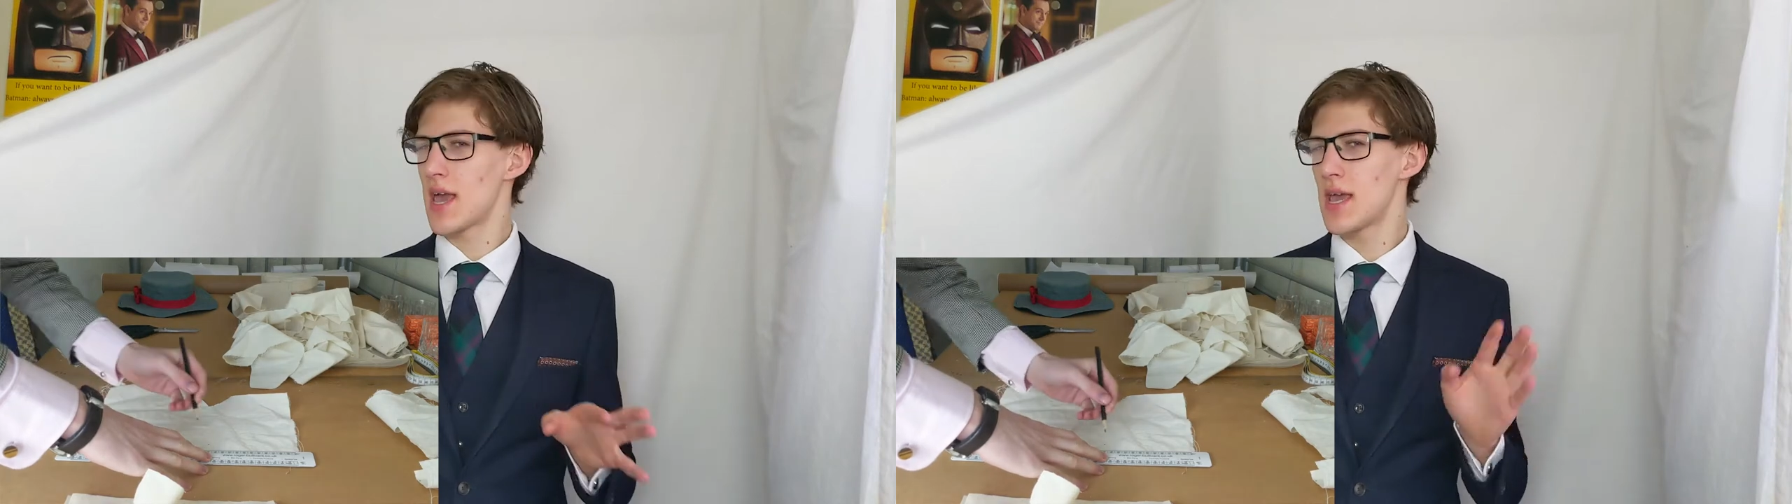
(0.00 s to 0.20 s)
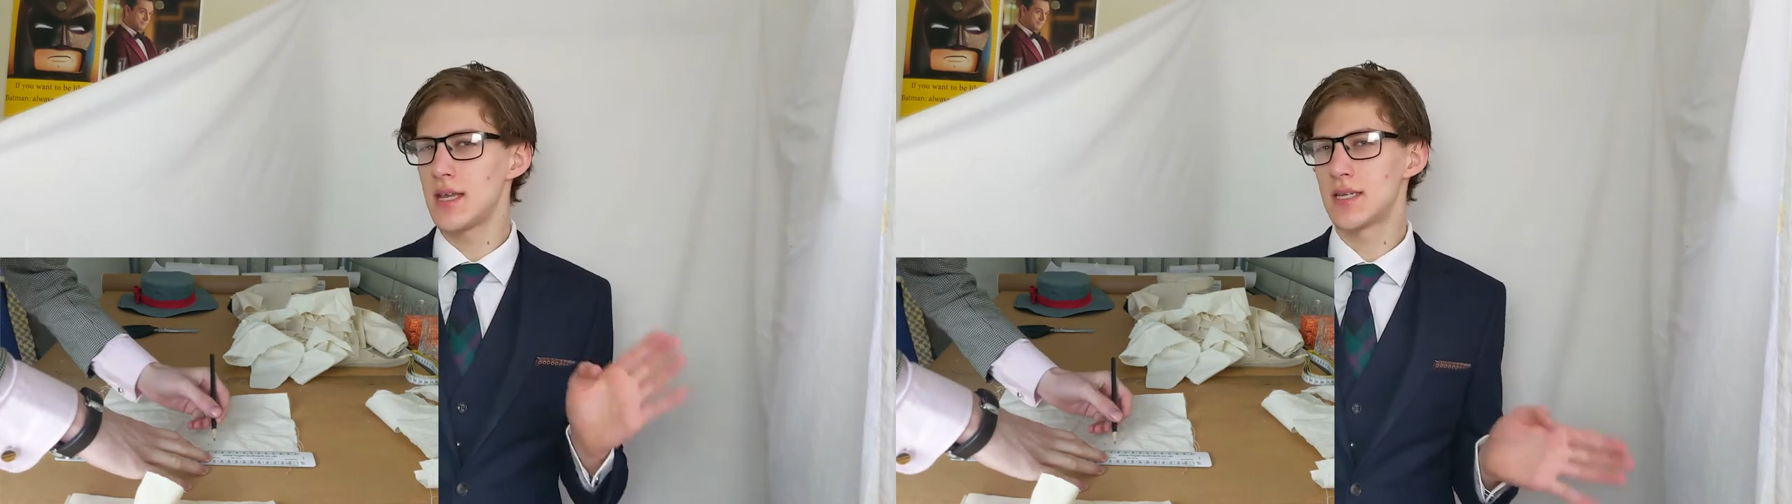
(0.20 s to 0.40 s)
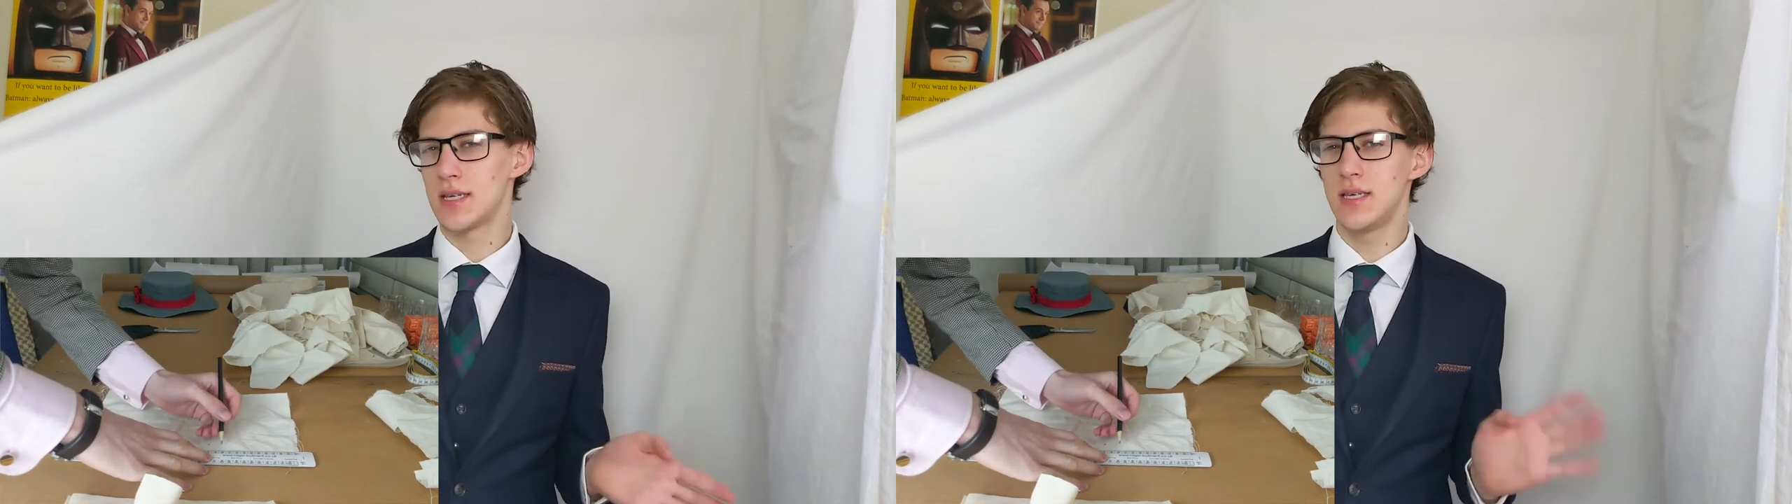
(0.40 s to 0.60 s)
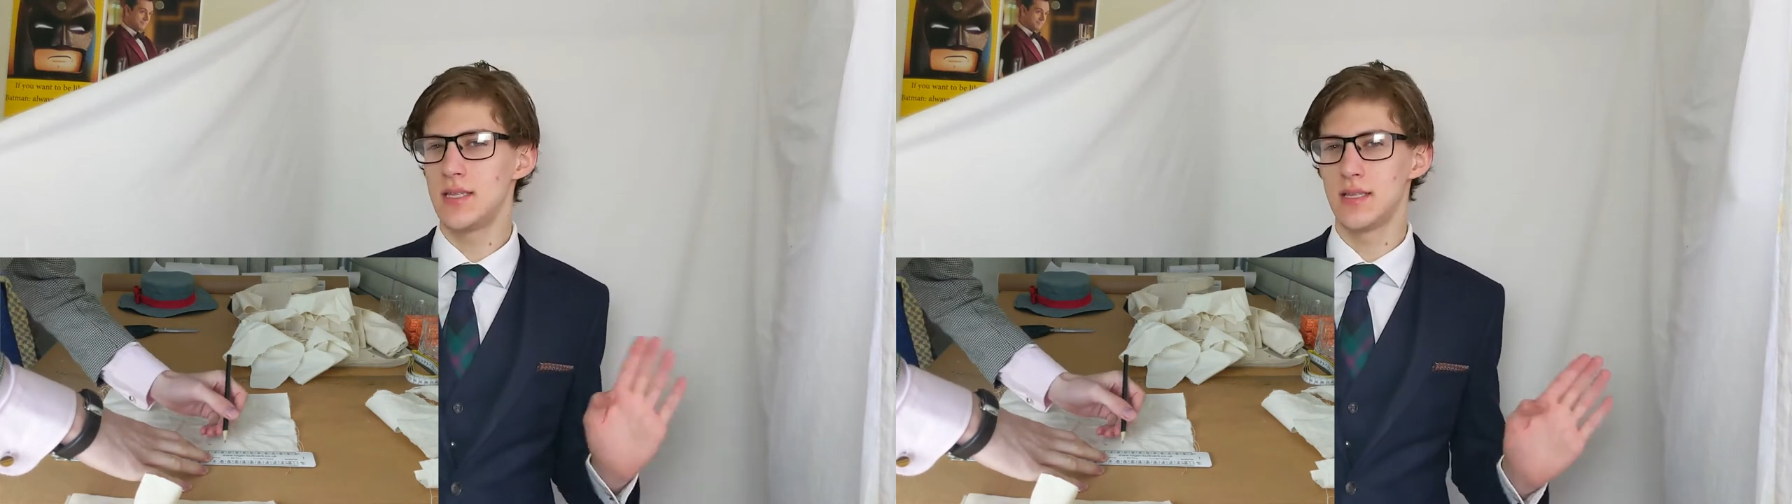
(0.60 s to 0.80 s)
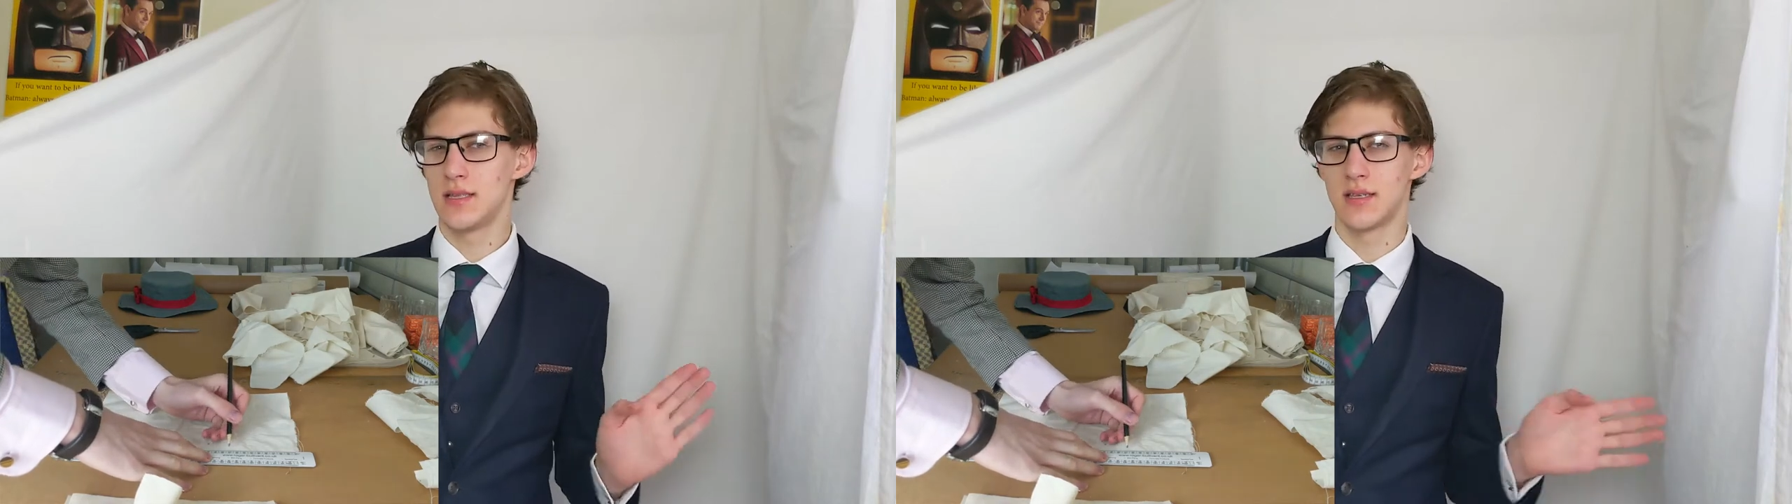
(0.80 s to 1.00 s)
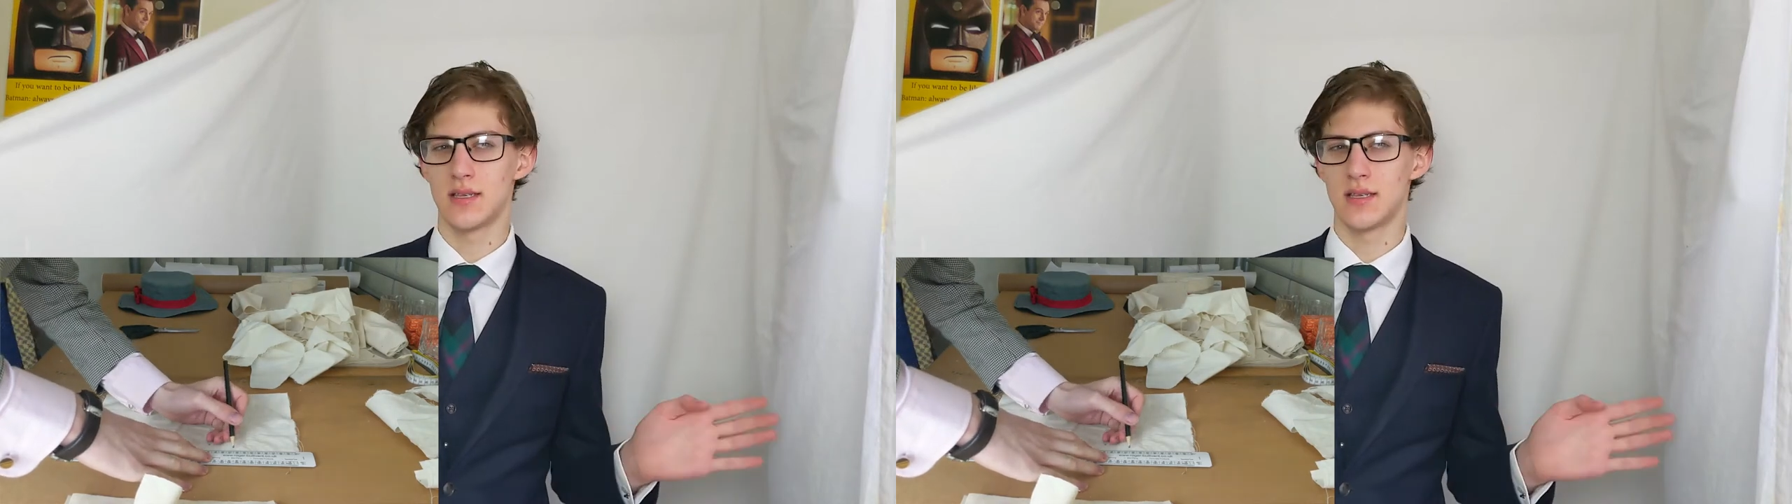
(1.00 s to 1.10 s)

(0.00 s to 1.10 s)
18